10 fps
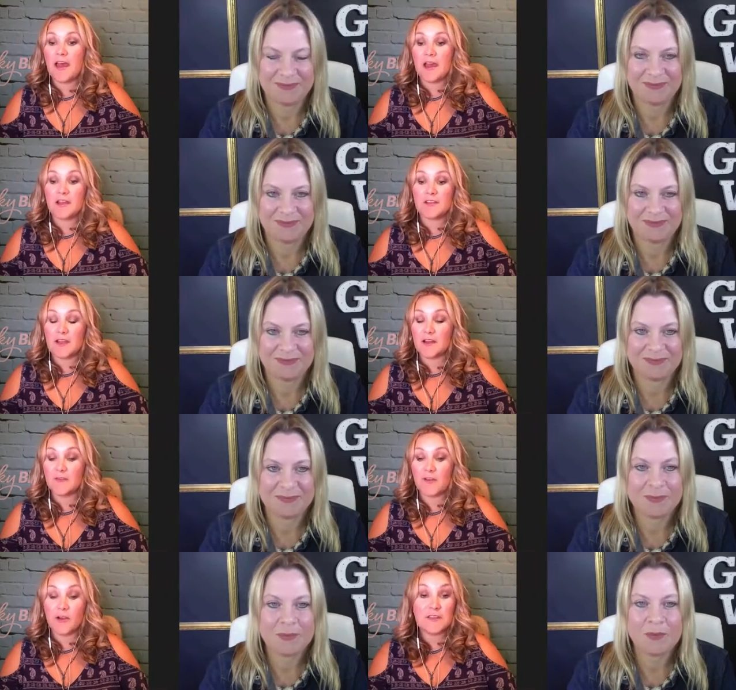Speaker 1: start a
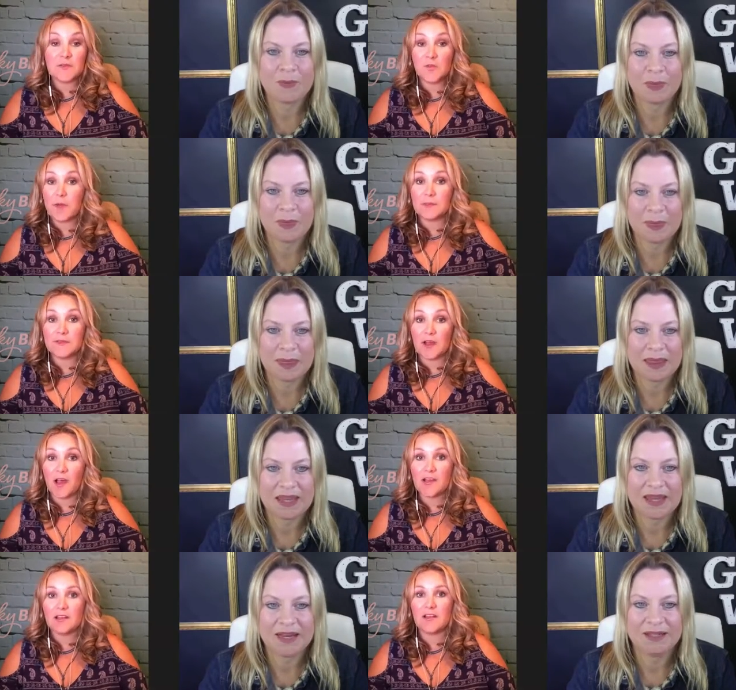very simple
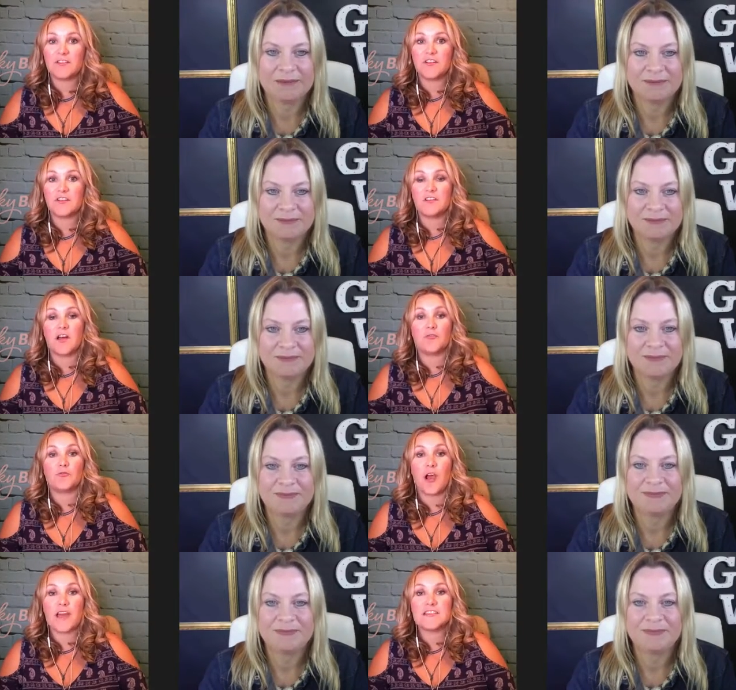website and just start
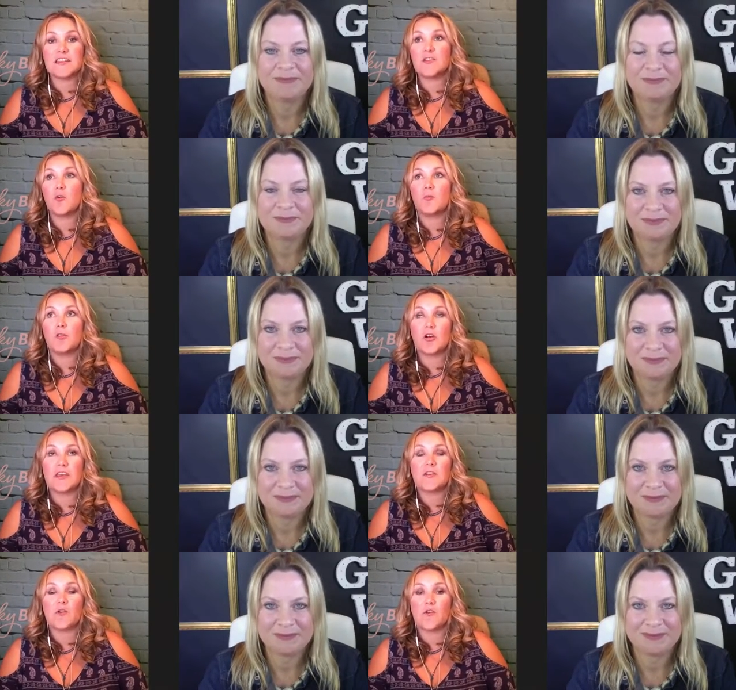writing or
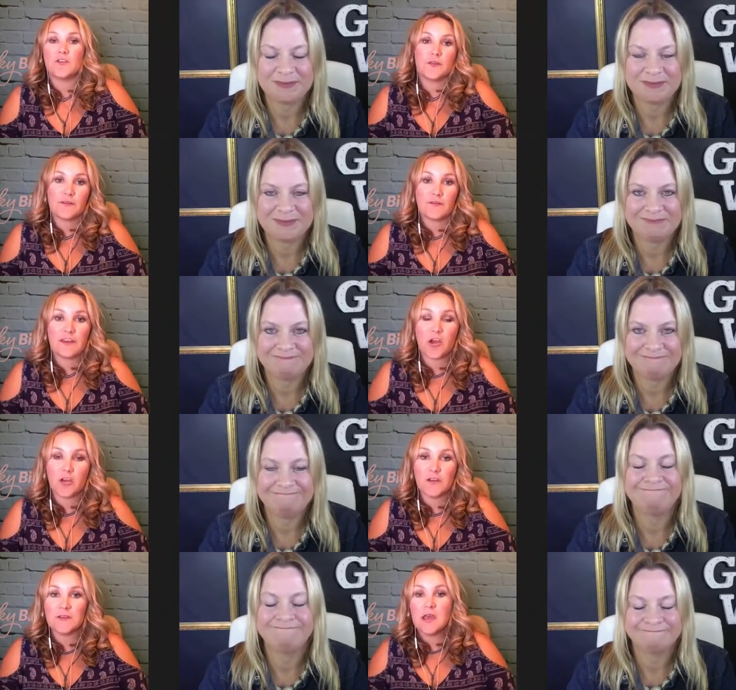blogging or doing
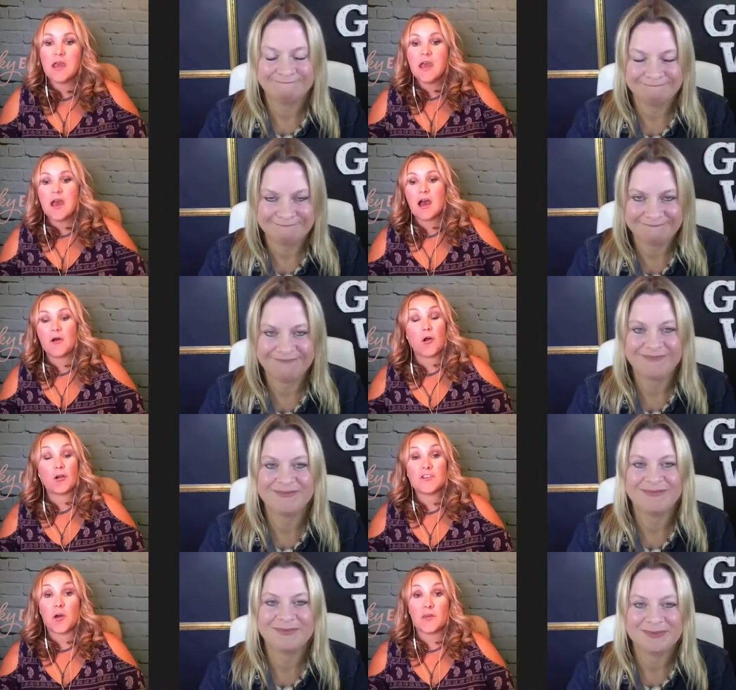videos on
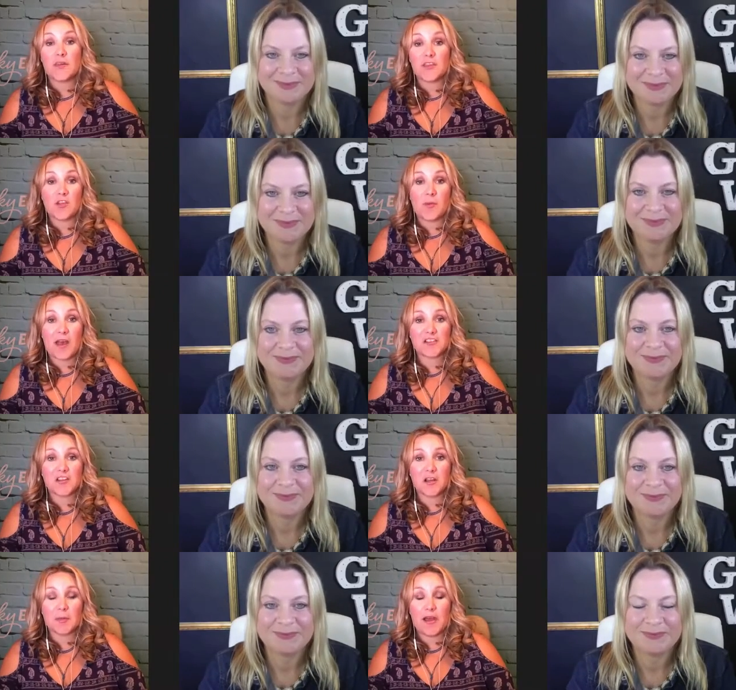a topic that you're
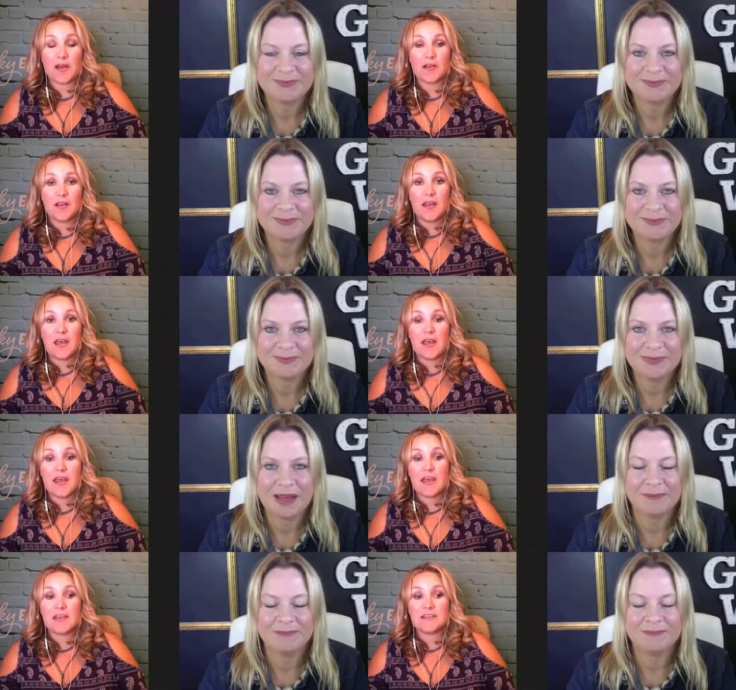passionate about, mm.
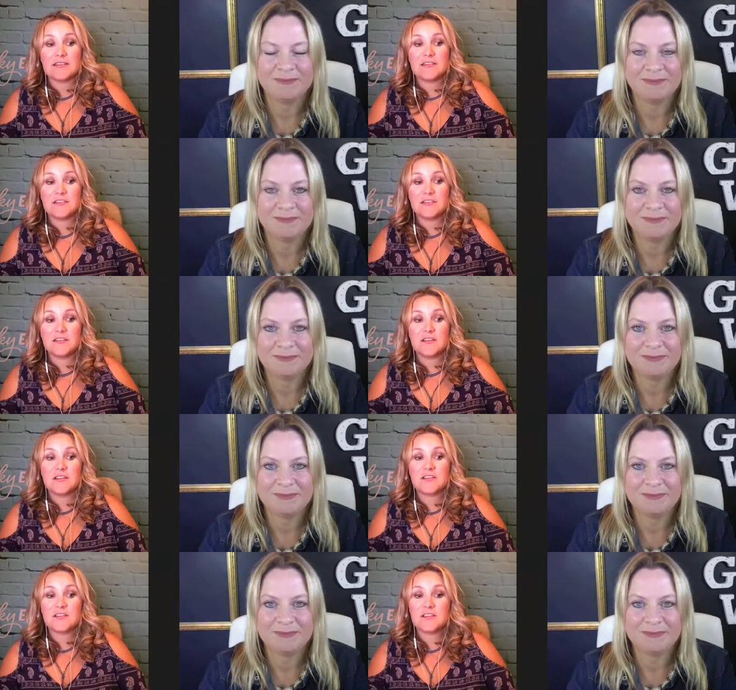and
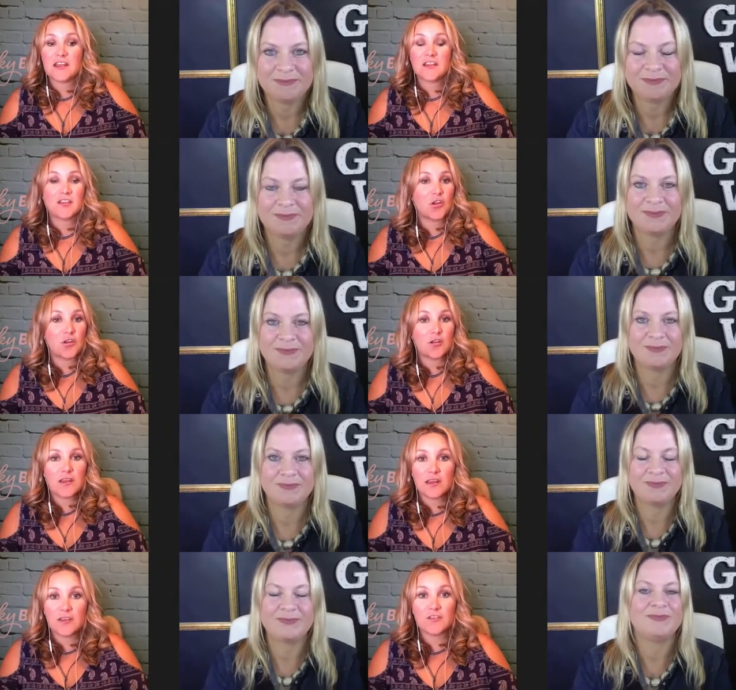just you know
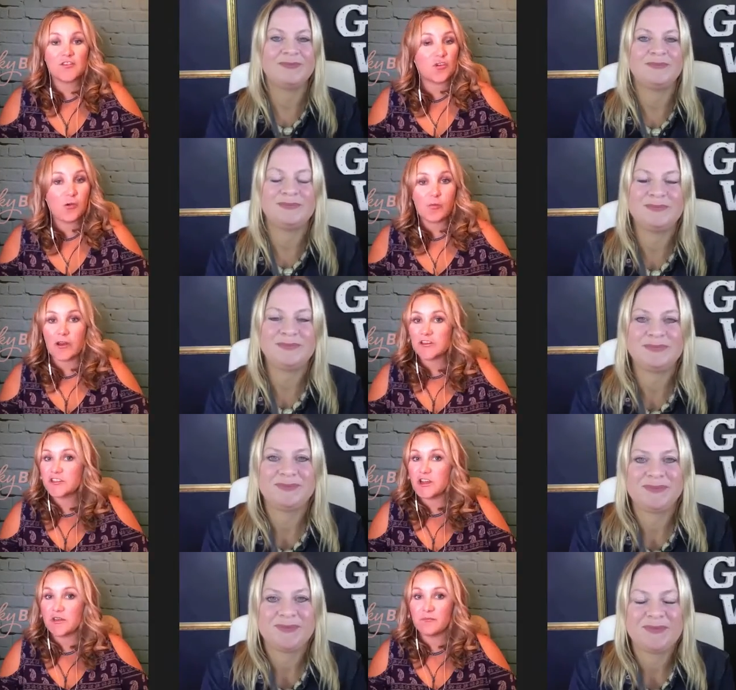do your
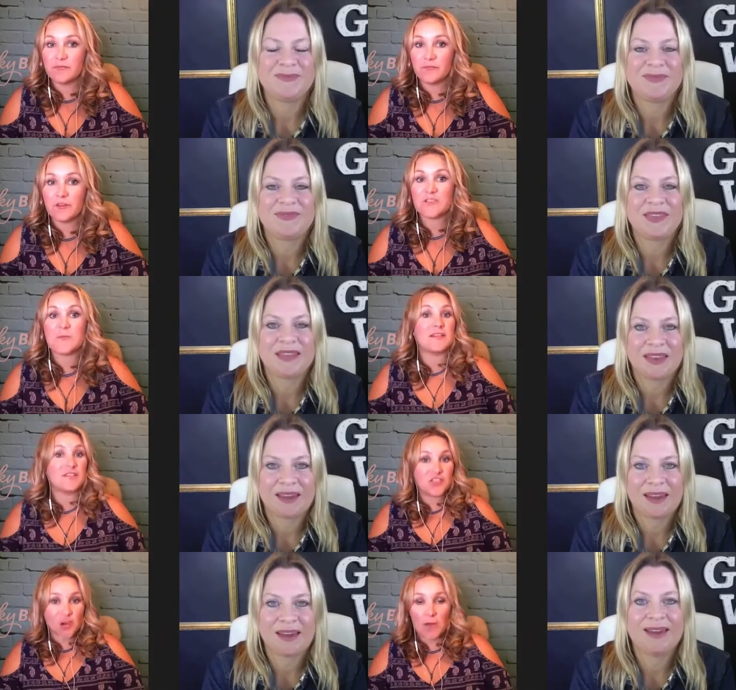apprenticeship which
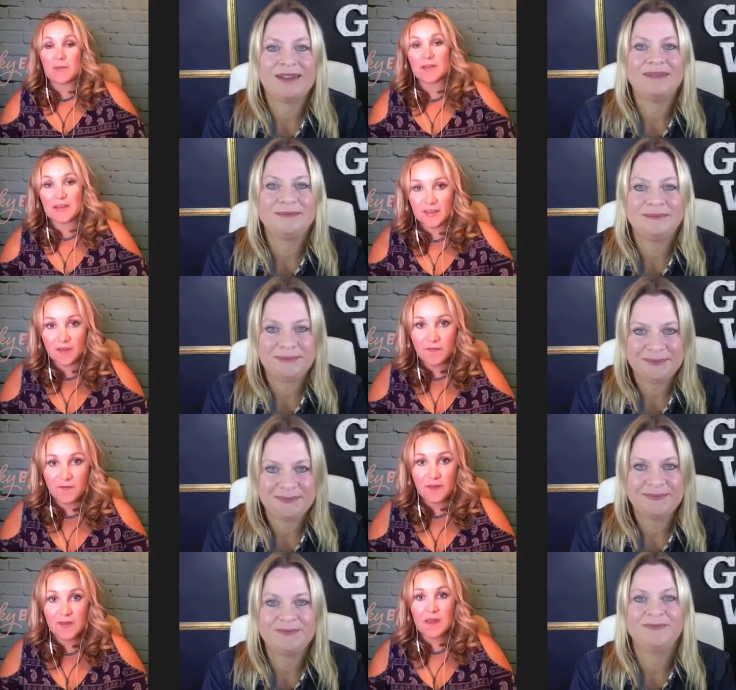means show up and give
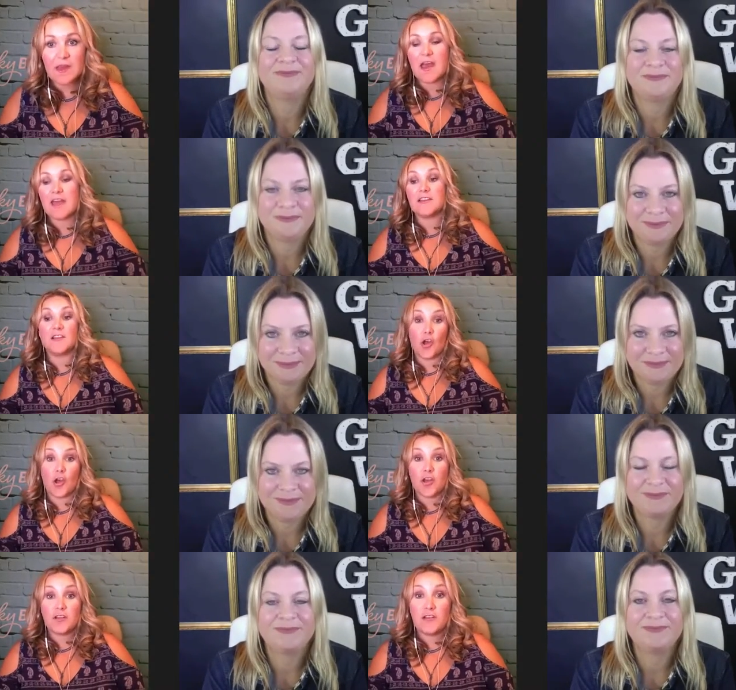and
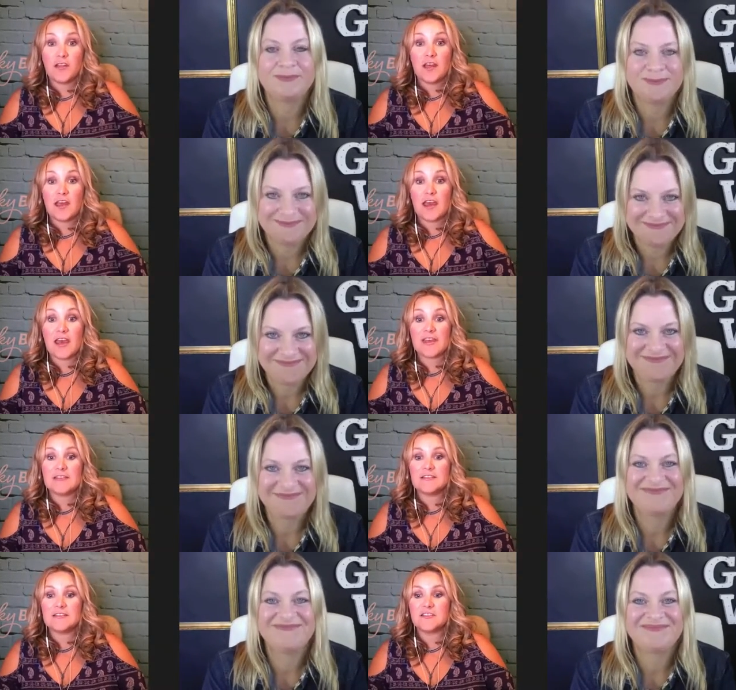learn
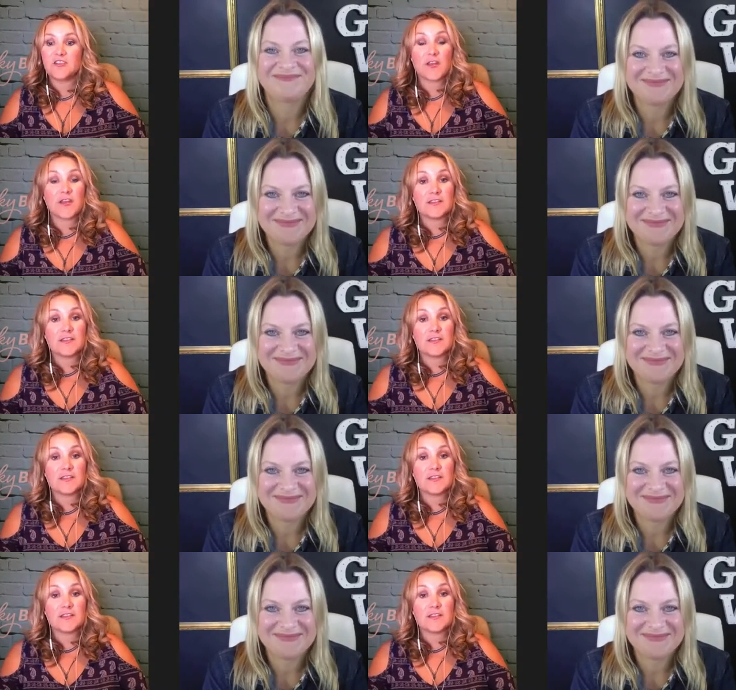and don't get